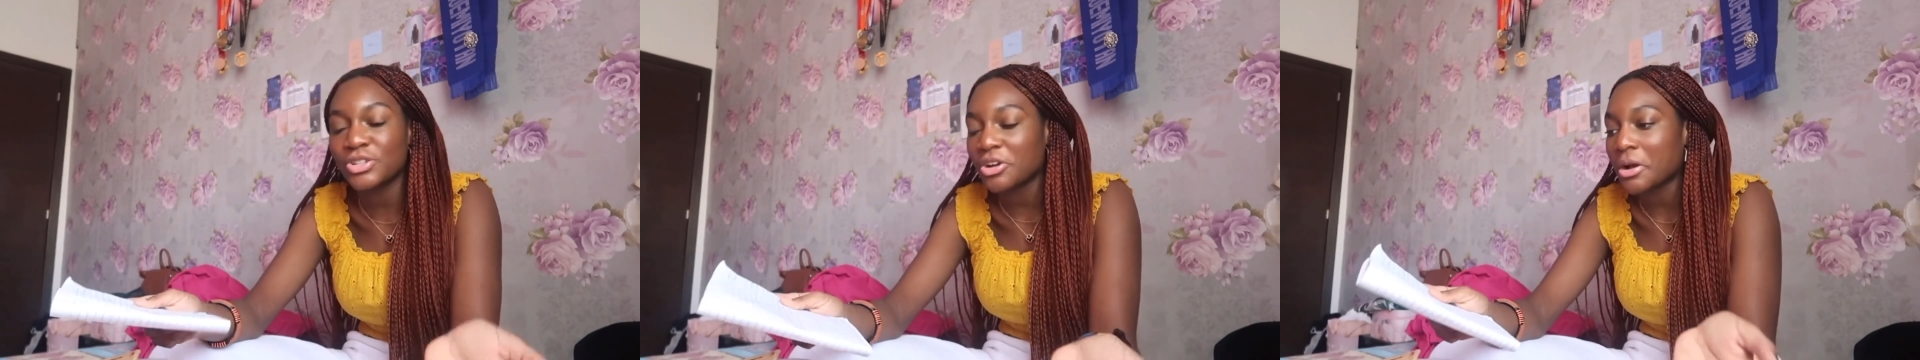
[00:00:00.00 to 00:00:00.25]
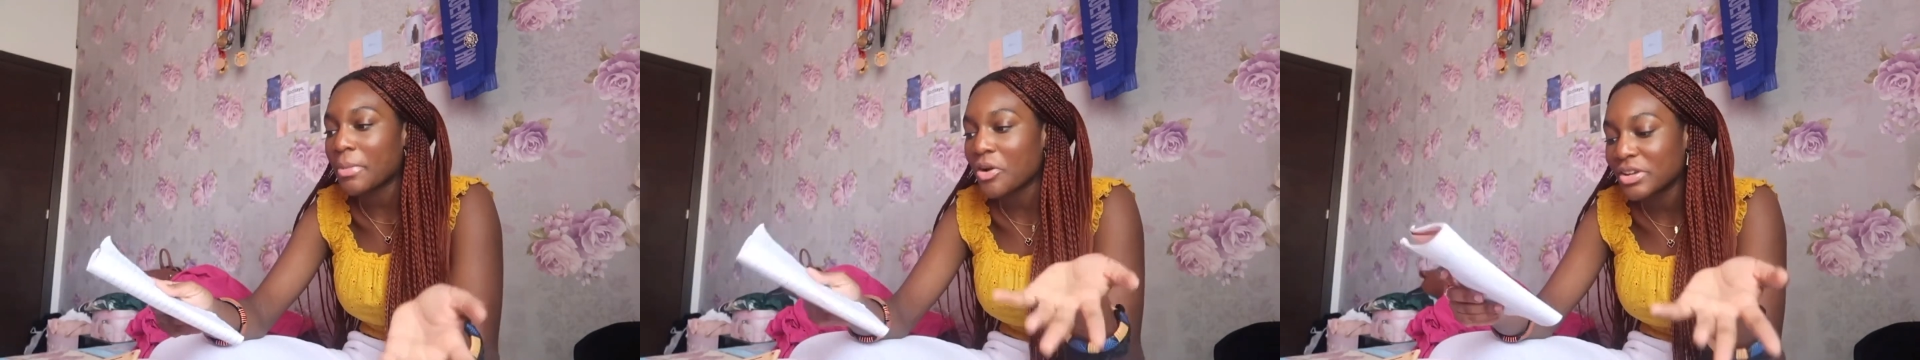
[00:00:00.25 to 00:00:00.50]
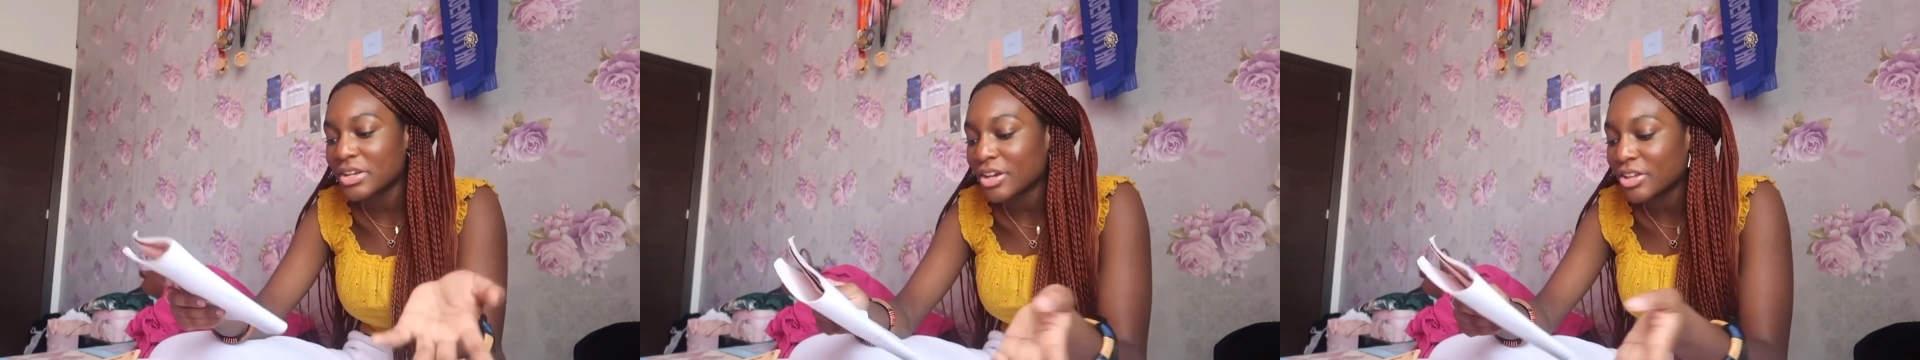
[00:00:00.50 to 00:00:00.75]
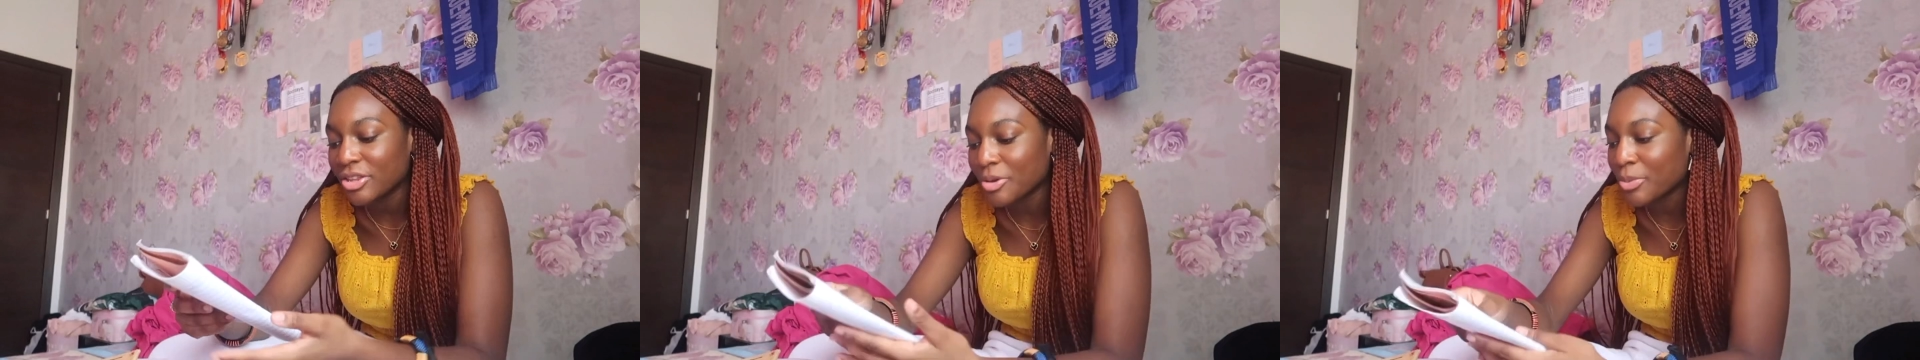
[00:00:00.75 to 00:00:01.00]
talk about reading
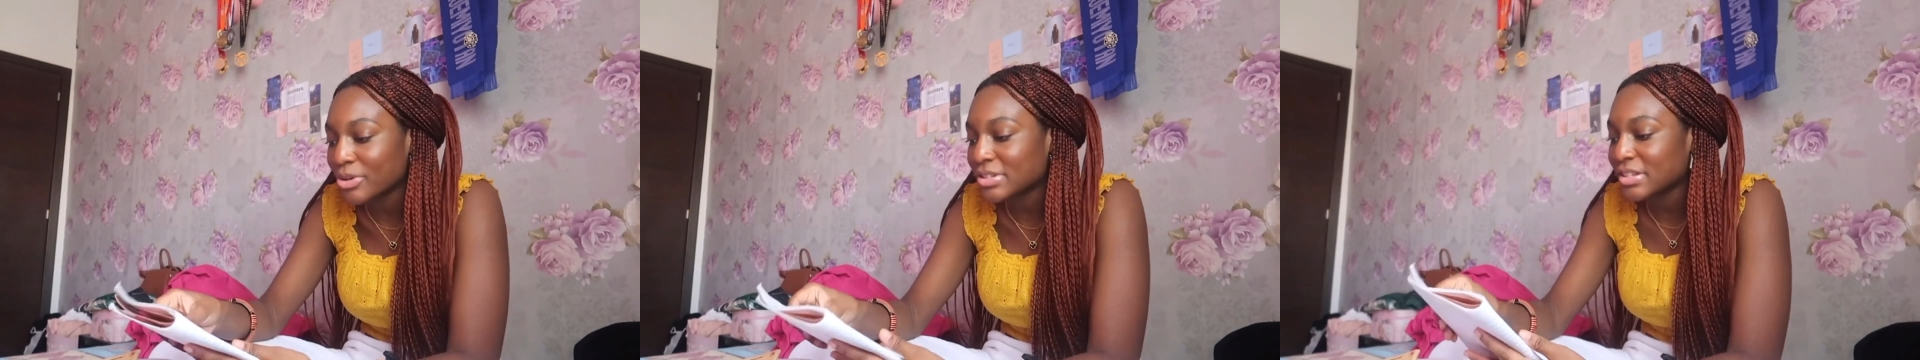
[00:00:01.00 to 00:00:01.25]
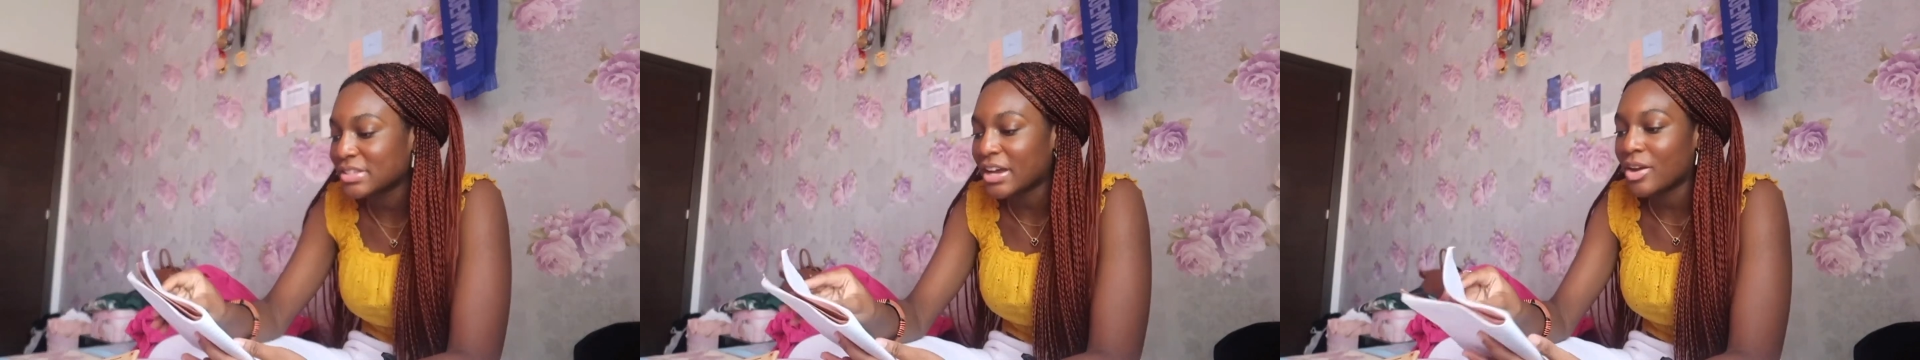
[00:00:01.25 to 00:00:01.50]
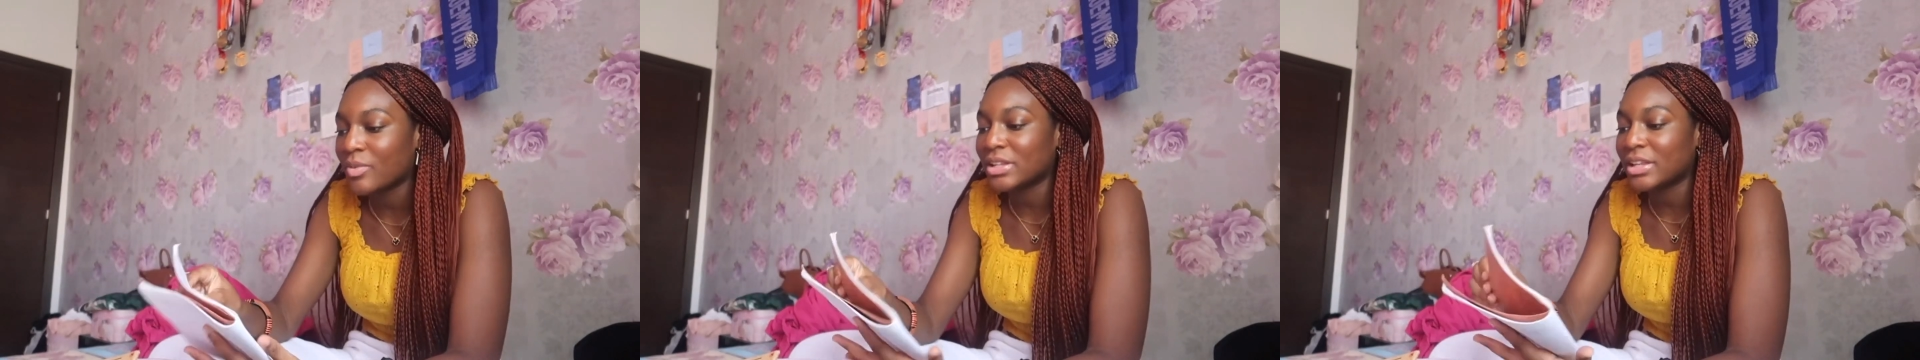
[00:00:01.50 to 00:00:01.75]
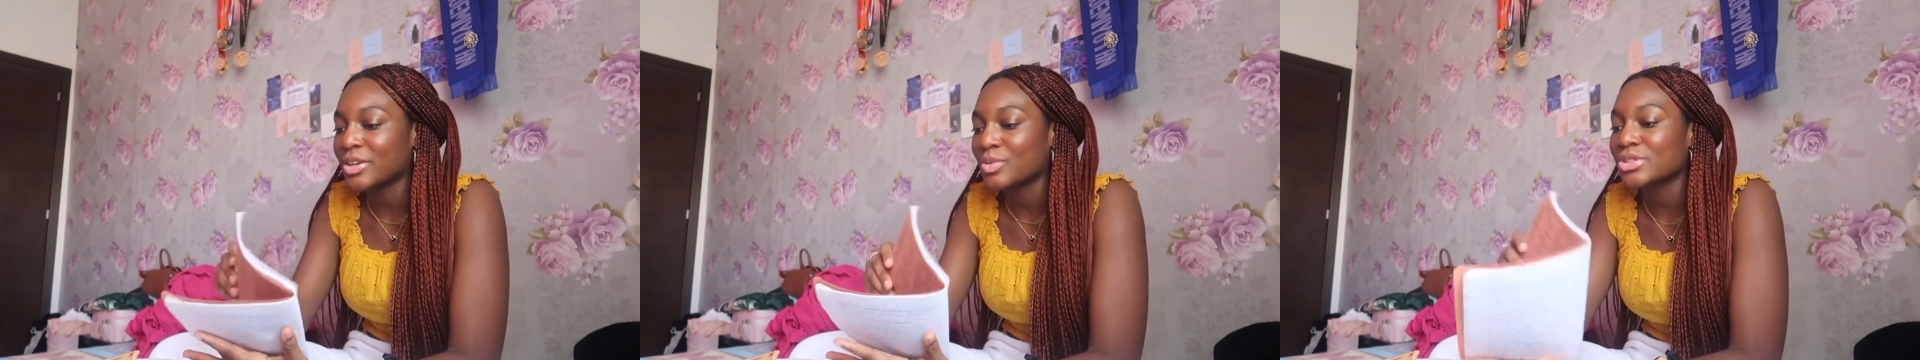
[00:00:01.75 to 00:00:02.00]
another person's diary
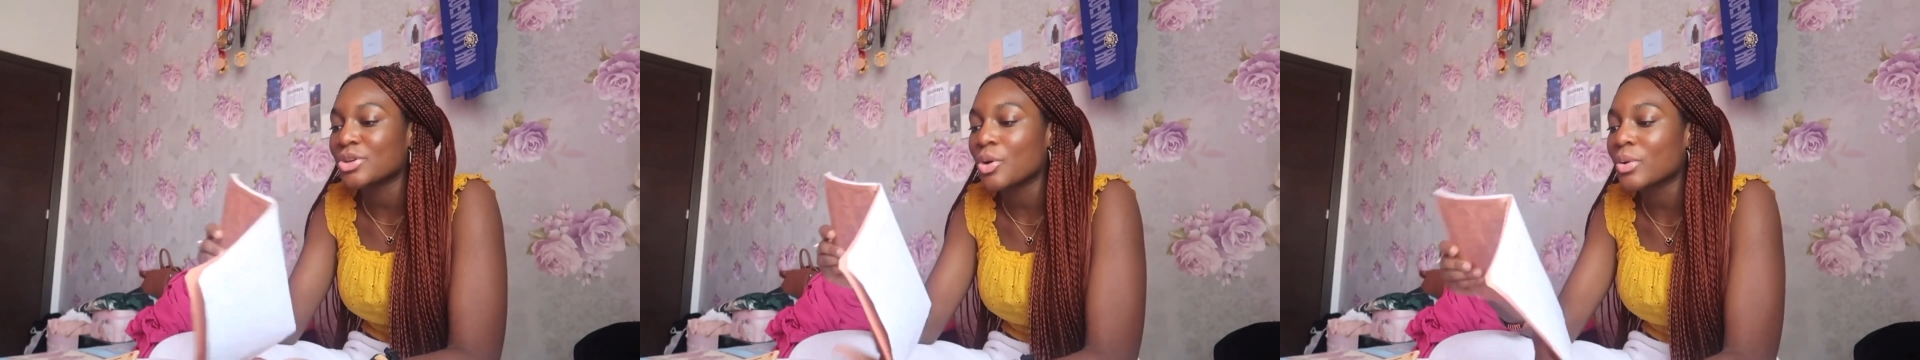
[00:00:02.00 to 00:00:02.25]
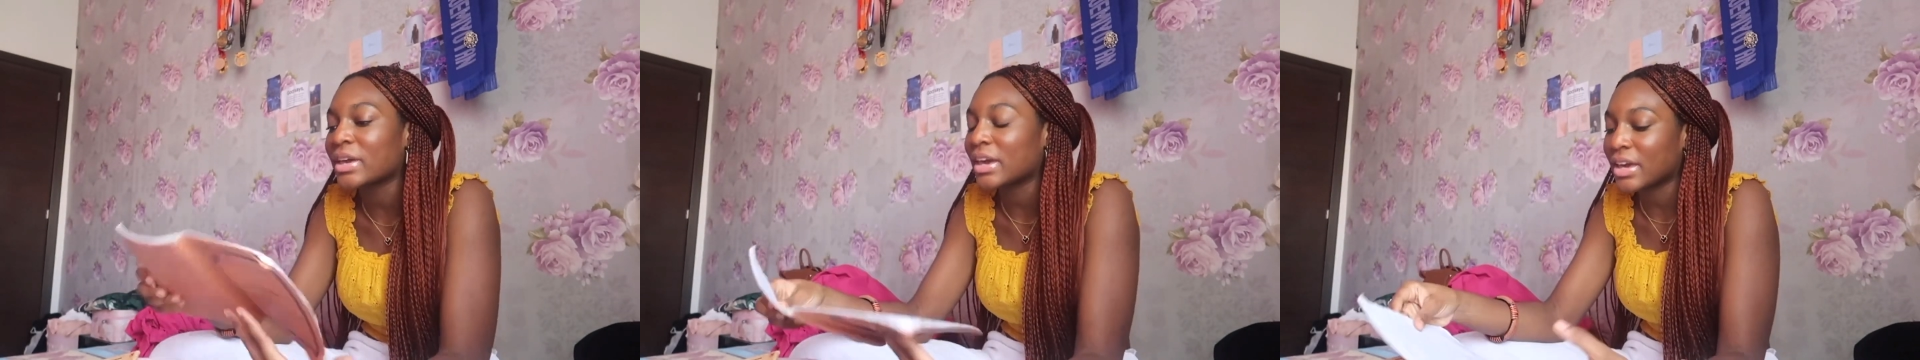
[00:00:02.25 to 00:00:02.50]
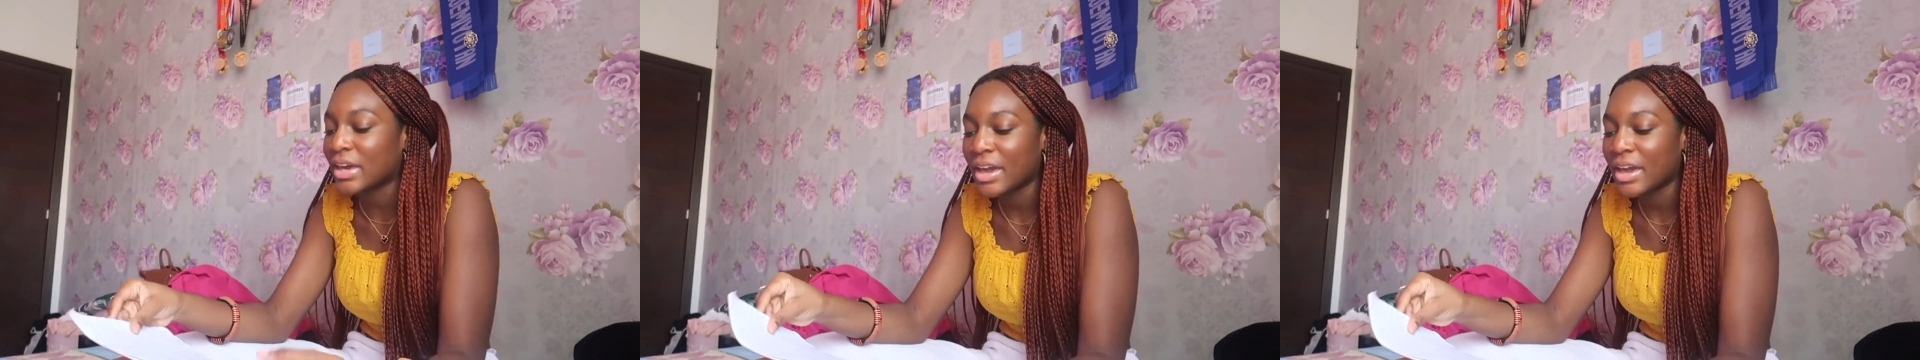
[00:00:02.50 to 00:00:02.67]
like it was okay?